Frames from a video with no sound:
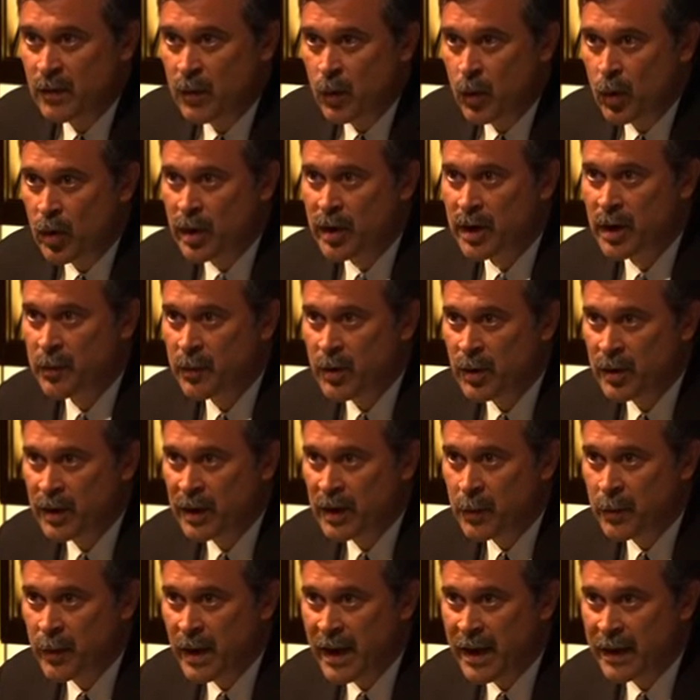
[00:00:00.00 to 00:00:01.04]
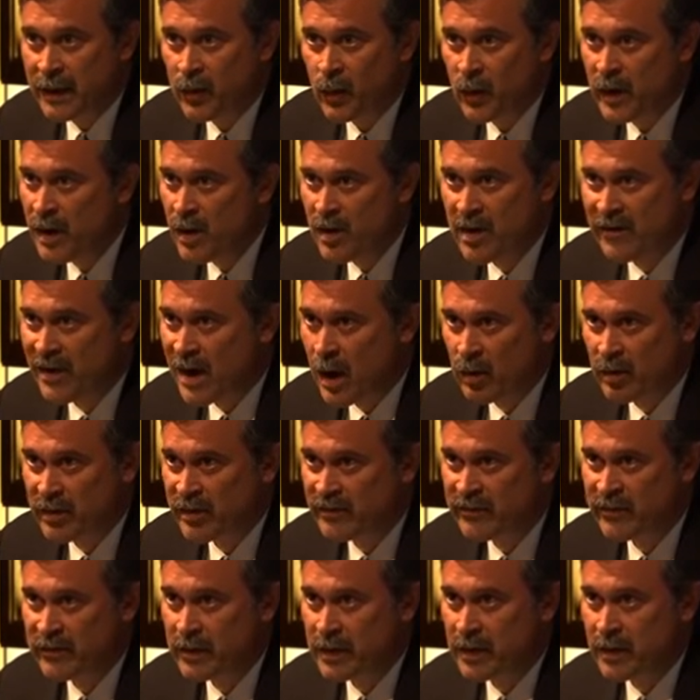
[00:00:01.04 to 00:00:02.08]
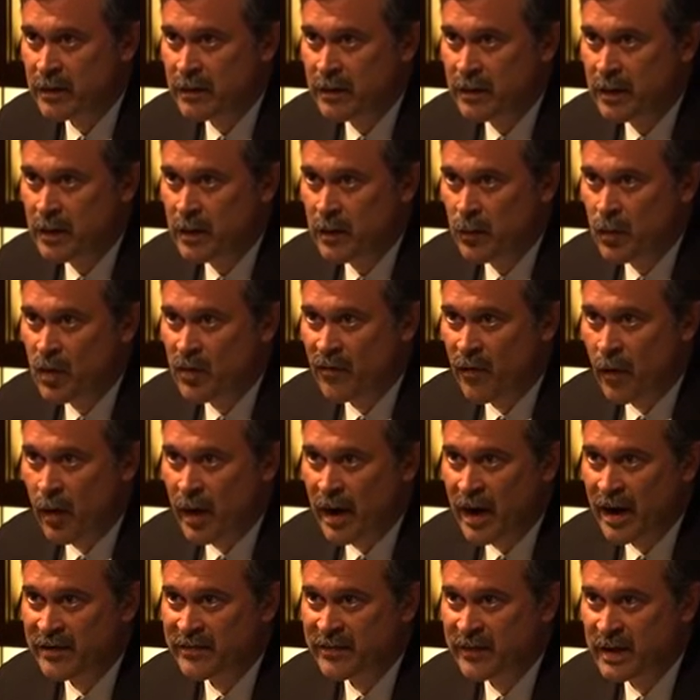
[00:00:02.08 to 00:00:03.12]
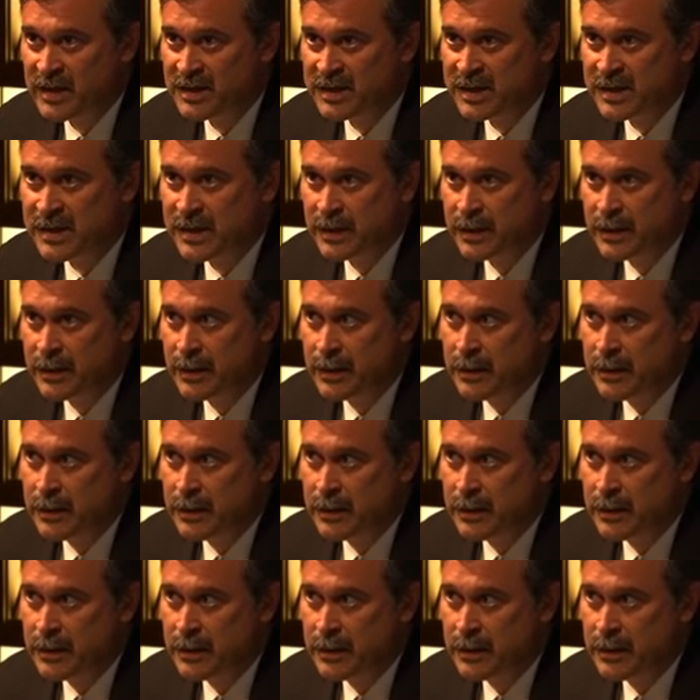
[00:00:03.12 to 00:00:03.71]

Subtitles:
We're a community bank. We don't have outlets to move our assets.